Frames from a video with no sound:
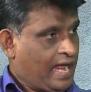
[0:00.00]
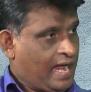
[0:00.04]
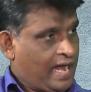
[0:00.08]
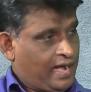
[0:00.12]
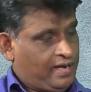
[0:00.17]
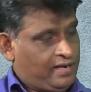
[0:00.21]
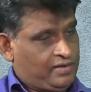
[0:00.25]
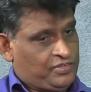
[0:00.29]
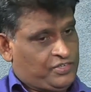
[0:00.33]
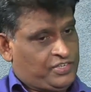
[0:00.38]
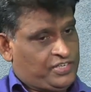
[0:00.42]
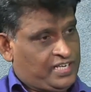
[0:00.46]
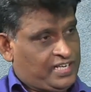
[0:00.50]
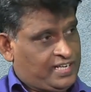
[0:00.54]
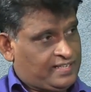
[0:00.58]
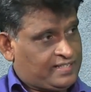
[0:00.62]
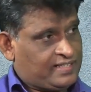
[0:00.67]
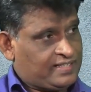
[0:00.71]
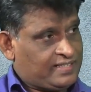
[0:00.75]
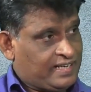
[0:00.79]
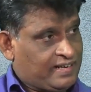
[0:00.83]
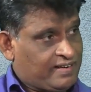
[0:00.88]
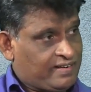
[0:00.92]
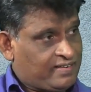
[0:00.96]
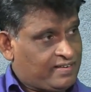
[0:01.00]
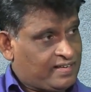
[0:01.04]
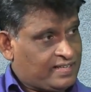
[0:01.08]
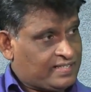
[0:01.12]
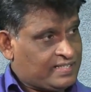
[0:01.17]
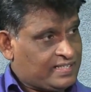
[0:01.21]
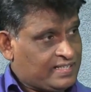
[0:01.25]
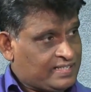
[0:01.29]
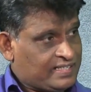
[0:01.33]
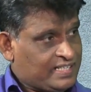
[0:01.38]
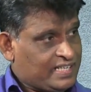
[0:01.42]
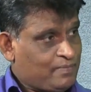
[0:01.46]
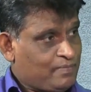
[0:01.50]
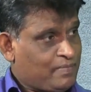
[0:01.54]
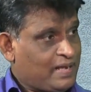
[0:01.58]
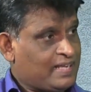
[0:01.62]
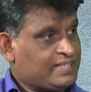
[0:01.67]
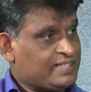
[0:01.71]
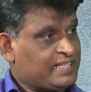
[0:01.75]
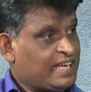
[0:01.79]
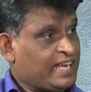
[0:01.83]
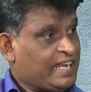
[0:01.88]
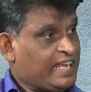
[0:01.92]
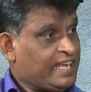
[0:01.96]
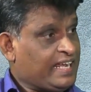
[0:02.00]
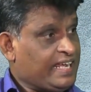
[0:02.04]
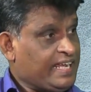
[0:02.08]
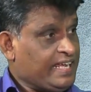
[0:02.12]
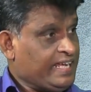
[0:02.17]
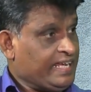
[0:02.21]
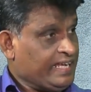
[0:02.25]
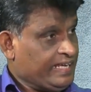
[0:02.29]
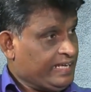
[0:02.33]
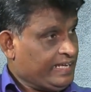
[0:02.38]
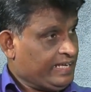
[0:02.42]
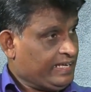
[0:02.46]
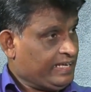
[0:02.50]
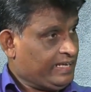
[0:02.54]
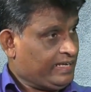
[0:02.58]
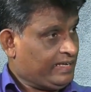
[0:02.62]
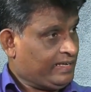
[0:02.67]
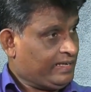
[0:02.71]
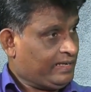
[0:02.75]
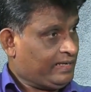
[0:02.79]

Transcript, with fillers: And Jesus addresses him as he,